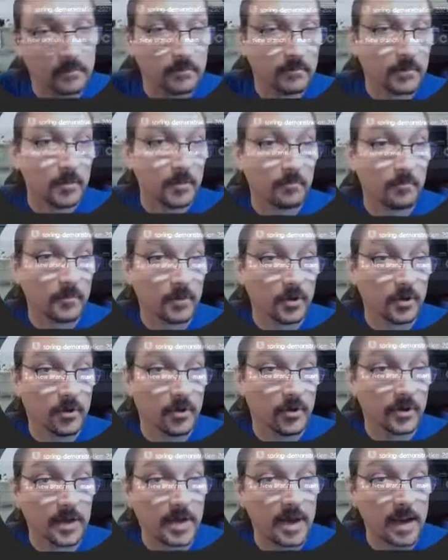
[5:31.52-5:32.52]
you're
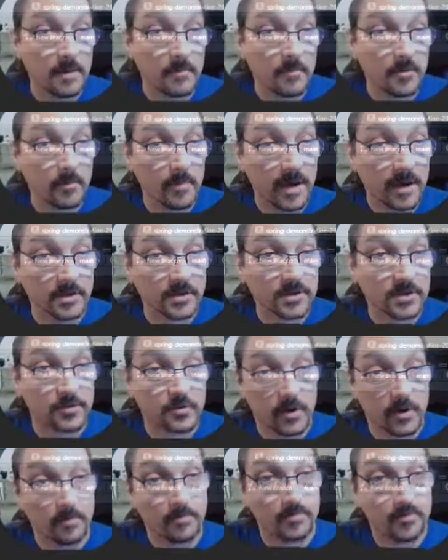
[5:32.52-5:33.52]
going to name your main
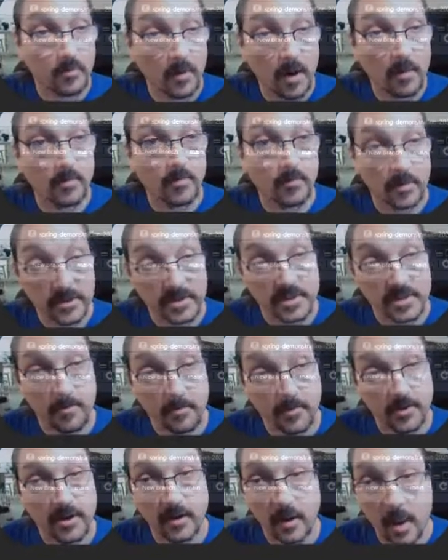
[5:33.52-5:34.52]
script probably
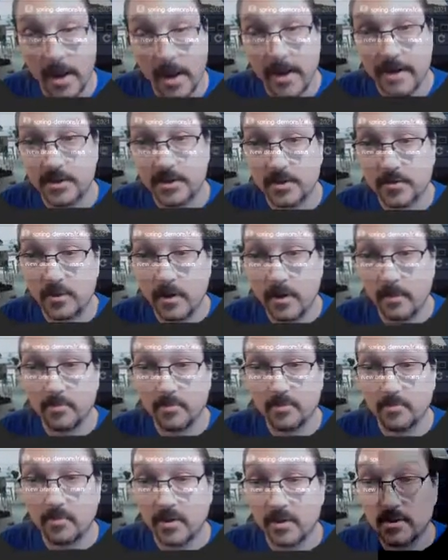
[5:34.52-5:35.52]
something like
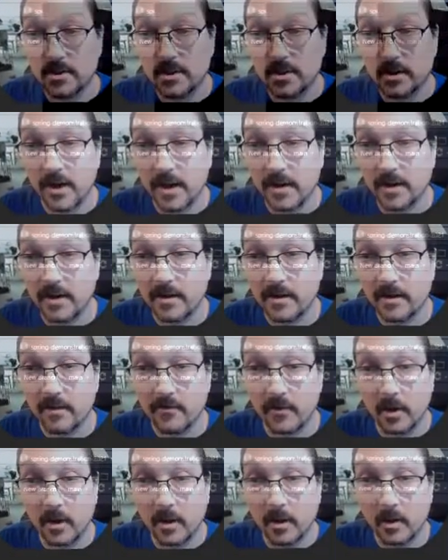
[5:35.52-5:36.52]
script, but it's a good idea to give
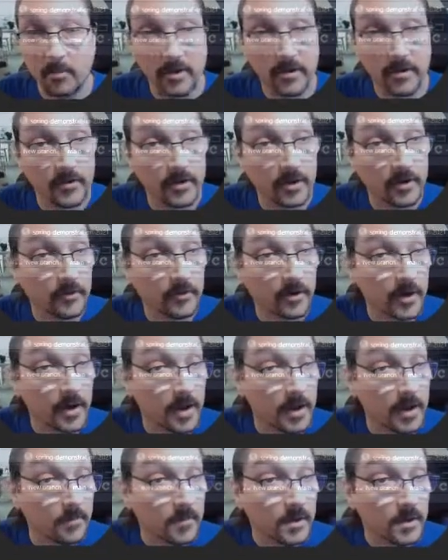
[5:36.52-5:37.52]
it a little bit of a different
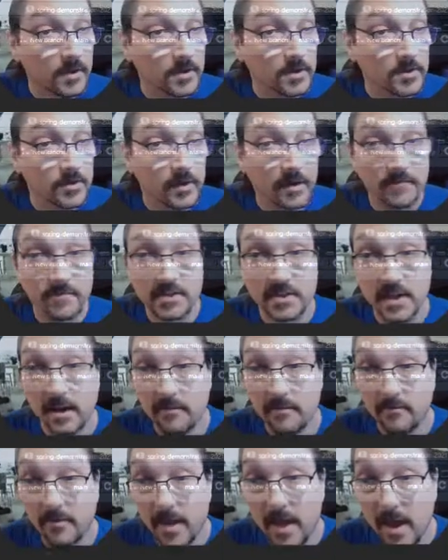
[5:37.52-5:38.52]
name. So I've
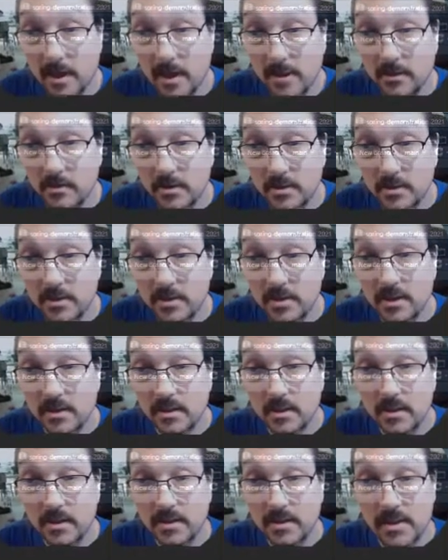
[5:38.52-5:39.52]
saved that. You can see
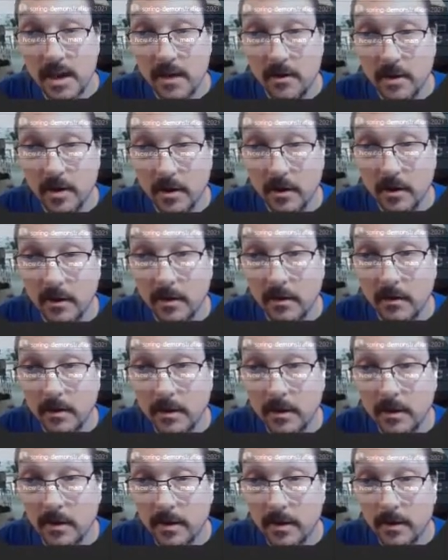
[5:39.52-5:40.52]
that it's out here
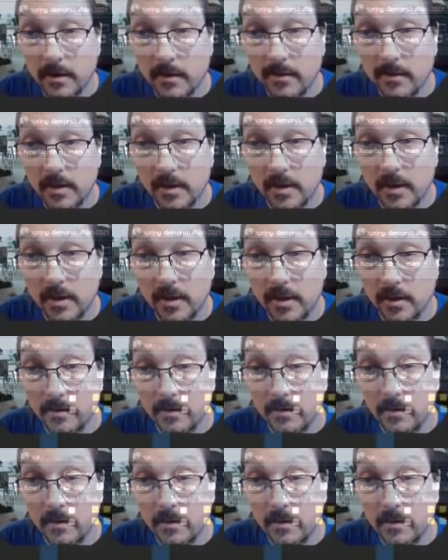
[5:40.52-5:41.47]
in the Git